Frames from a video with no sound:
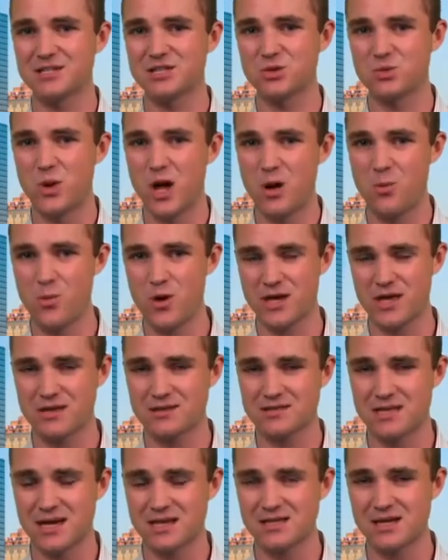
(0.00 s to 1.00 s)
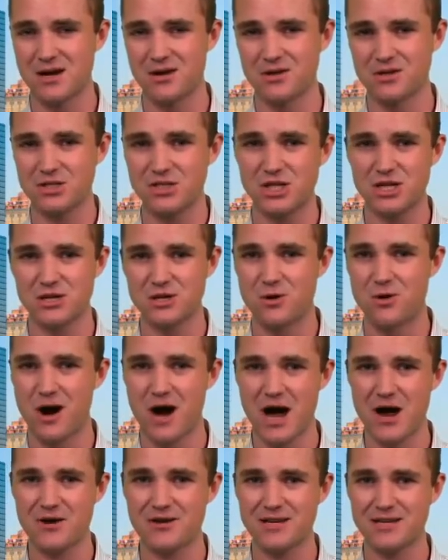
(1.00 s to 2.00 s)
Sweat wicking technology, no
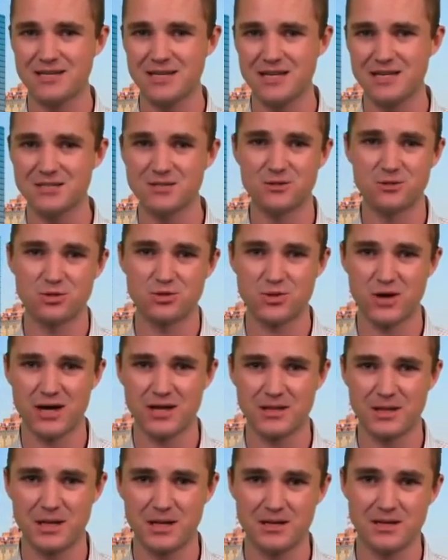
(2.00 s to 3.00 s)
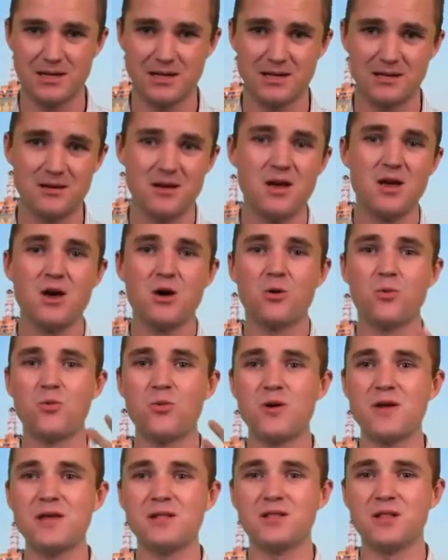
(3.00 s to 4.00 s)
ironing needed, no dry cleaning needed.
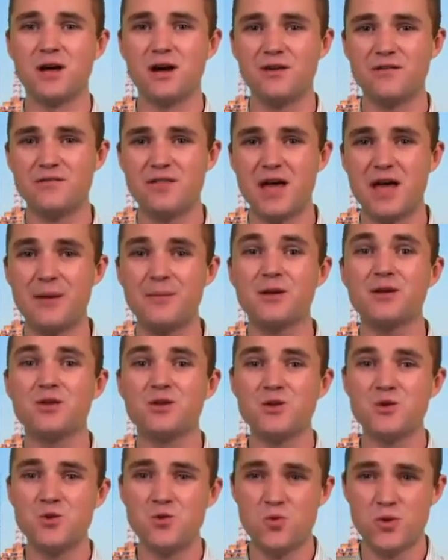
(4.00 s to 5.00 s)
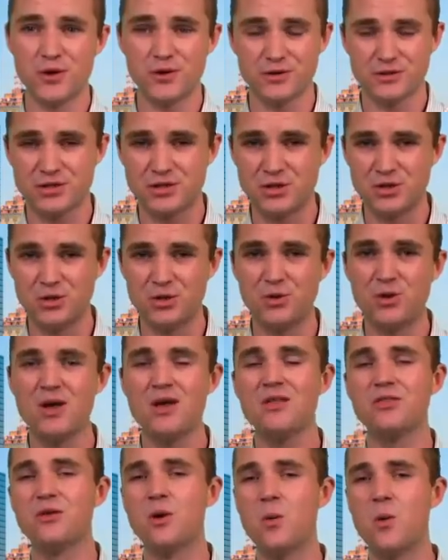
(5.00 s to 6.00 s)
We love them, you will too.
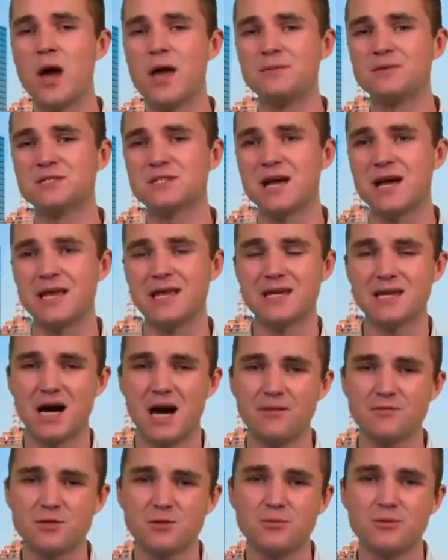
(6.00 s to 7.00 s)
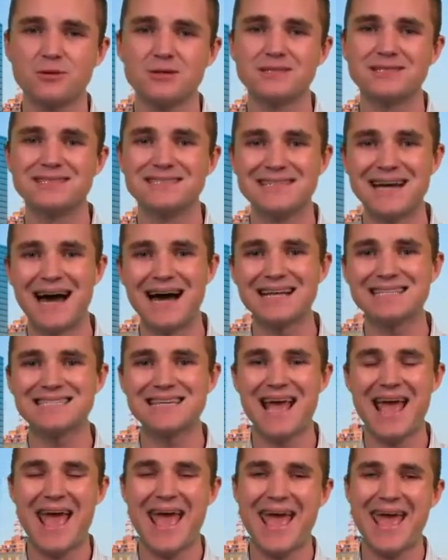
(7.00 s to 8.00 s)
The website,
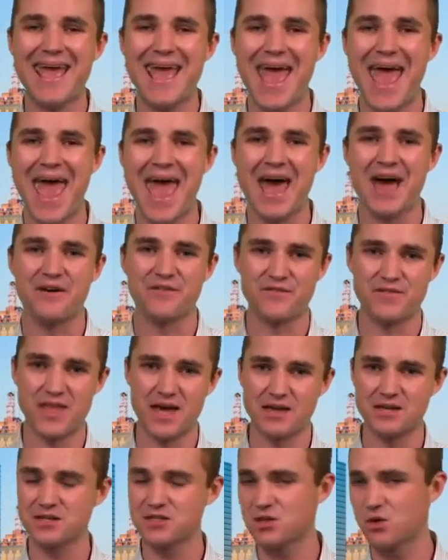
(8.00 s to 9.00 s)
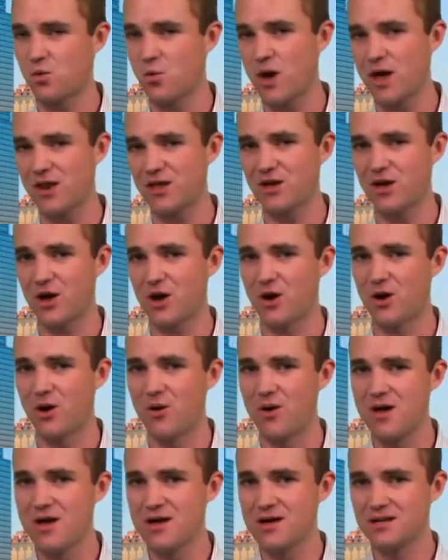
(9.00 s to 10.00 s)
comfortable.af, that is the way to
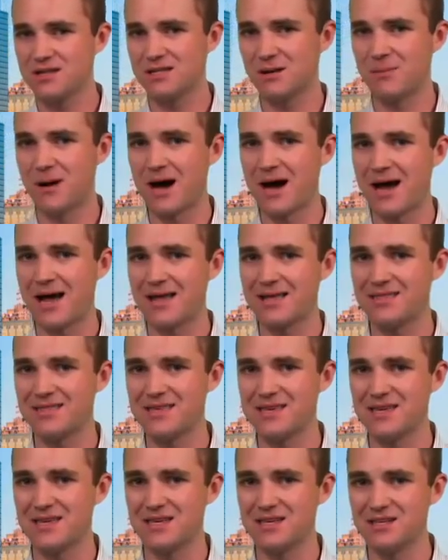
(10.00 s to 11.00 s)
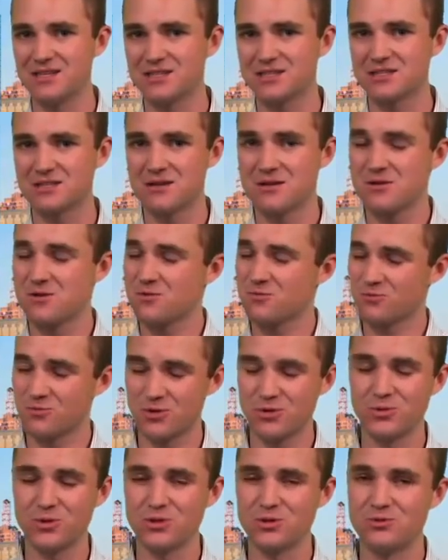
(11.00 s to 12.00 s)
go to buy these
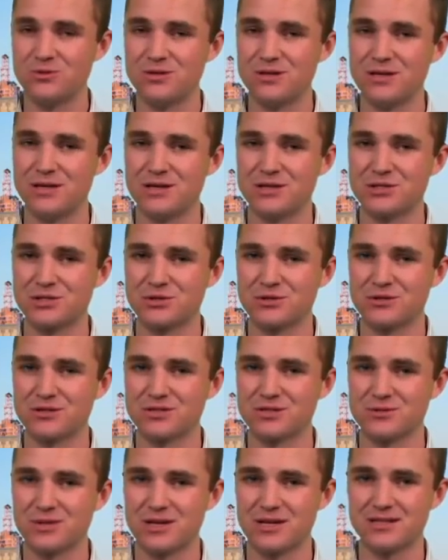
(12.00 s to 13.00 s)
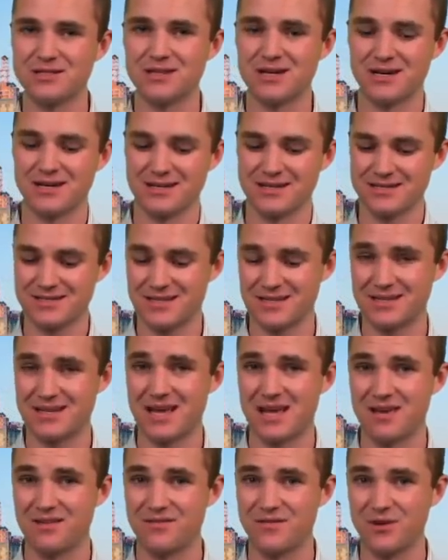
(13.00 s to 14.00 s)
really unique shirt, so get it done
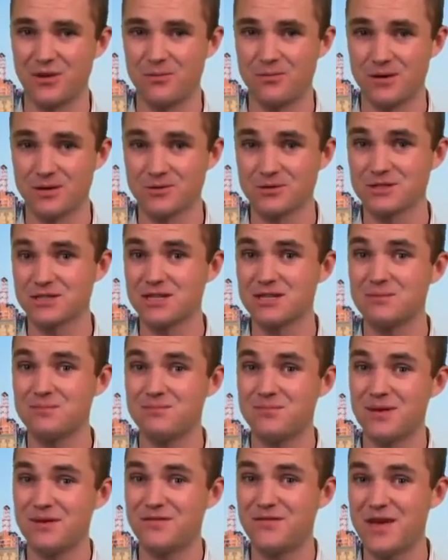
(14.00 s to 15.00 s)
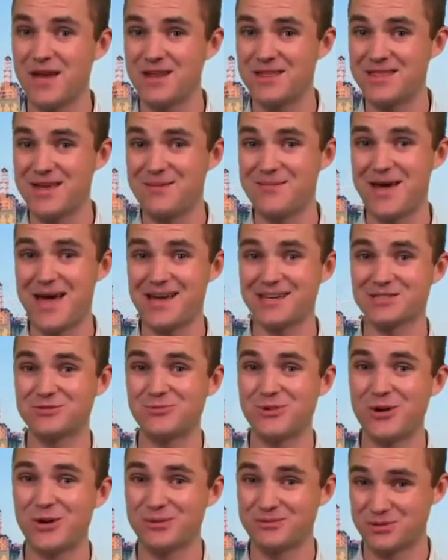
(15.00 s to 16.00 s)
today. Phil Mickelson, big fan of them as
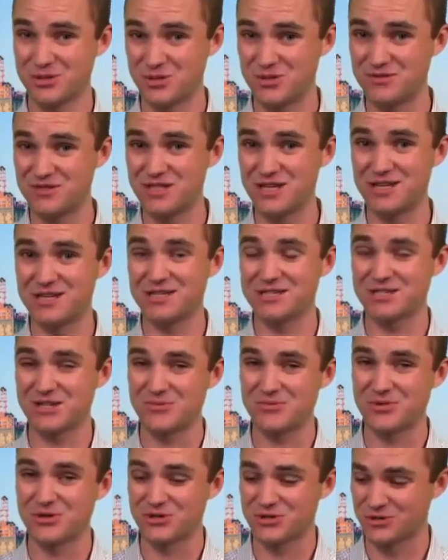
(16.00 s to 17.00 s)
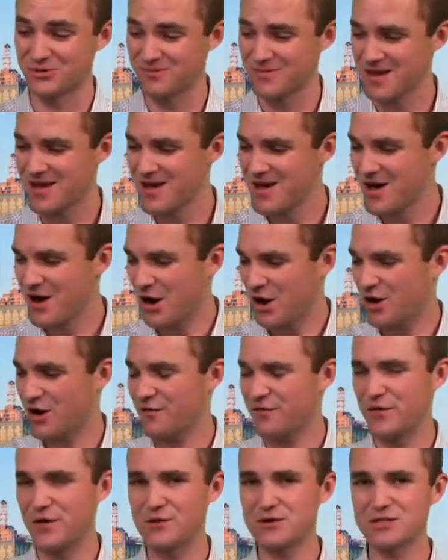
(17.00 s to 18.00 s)
well. I'm sure you've seen his commercial. All
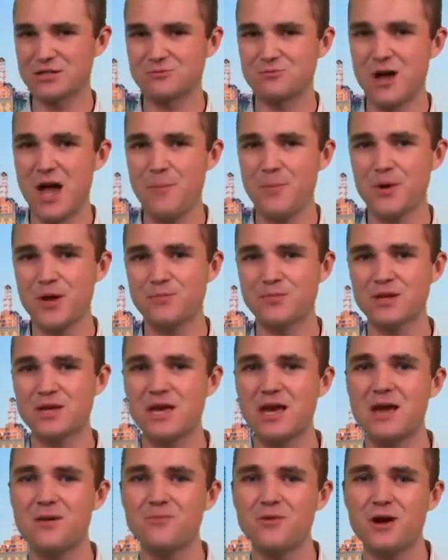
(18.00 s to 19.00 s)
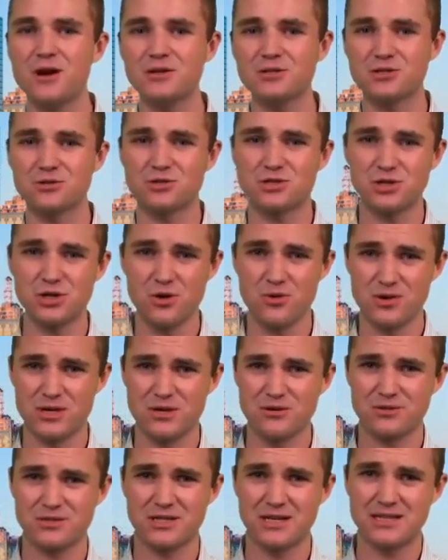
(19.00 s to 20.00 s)
right, folks, wrapping up the Cam Rogers Show
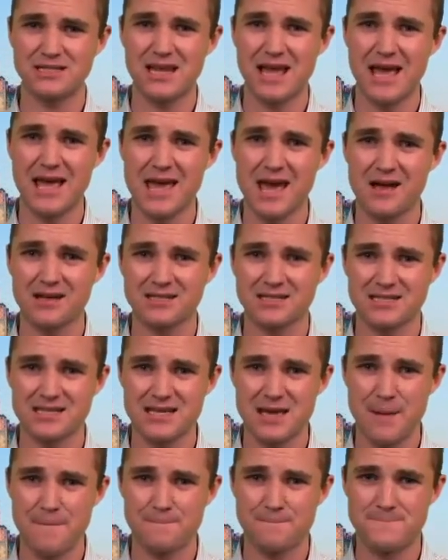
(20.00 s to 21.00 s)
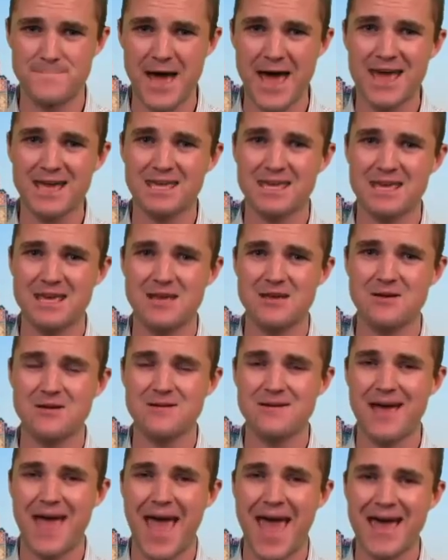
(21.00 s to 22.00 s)
here today. I'll see you back
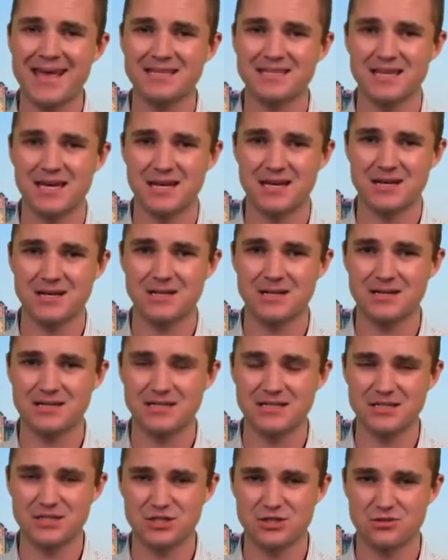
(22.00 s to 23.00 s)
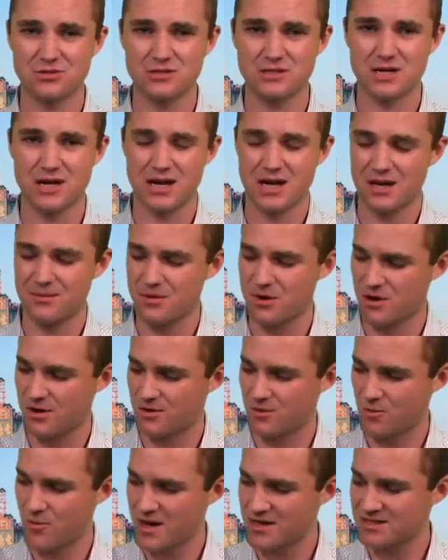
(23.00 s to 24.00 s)
here at 10 o'clock Eastern Time
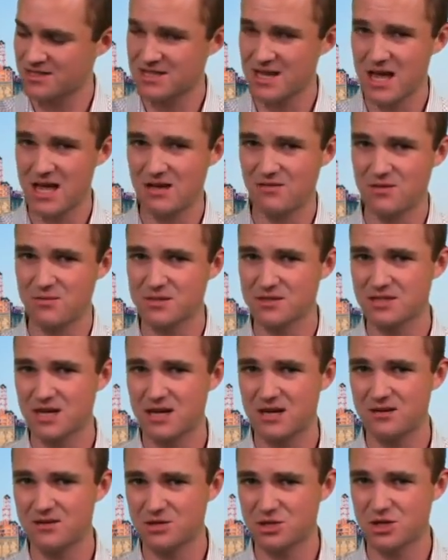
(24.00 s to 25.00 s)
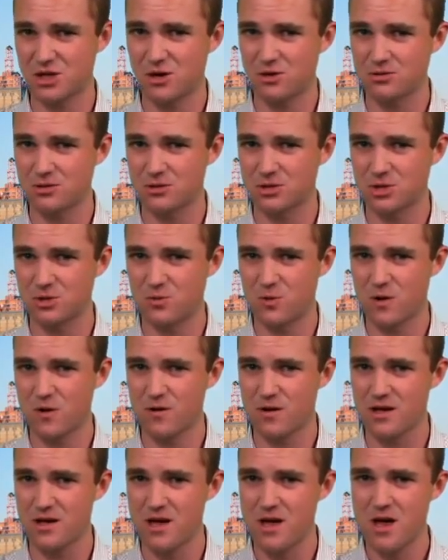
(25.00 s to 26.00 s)
on Wednesday. If you missed any of the show, don't you
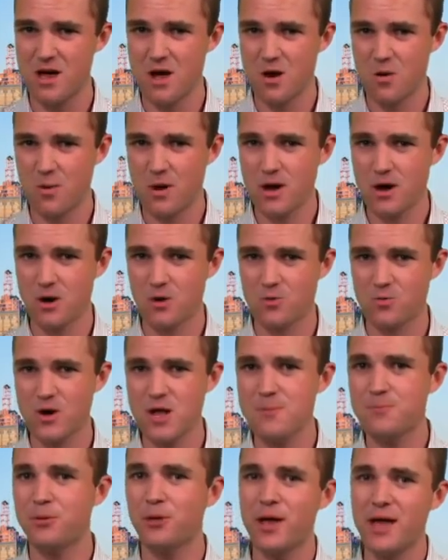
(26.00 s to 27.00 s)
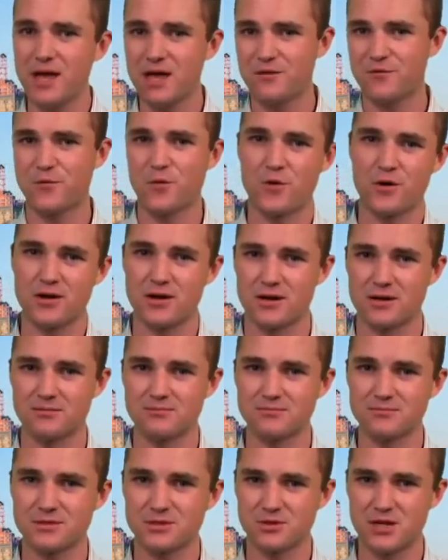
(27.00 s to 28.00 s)
worry. We are replaying it for you,
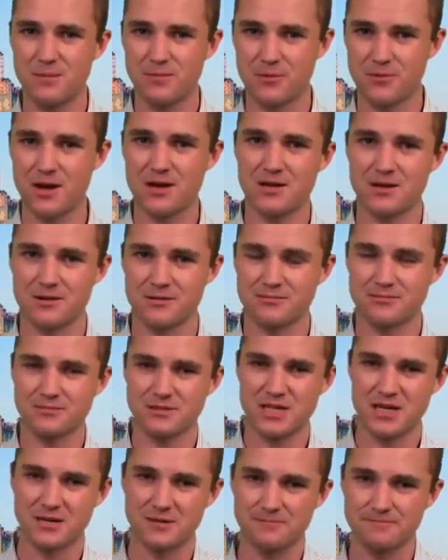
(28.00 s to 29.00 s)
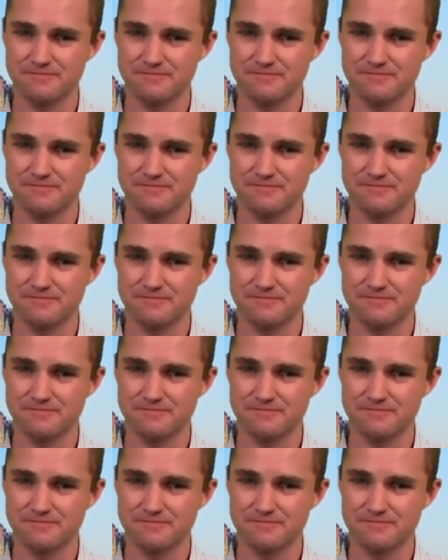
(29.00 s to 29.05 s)
so keep it right here. See ya.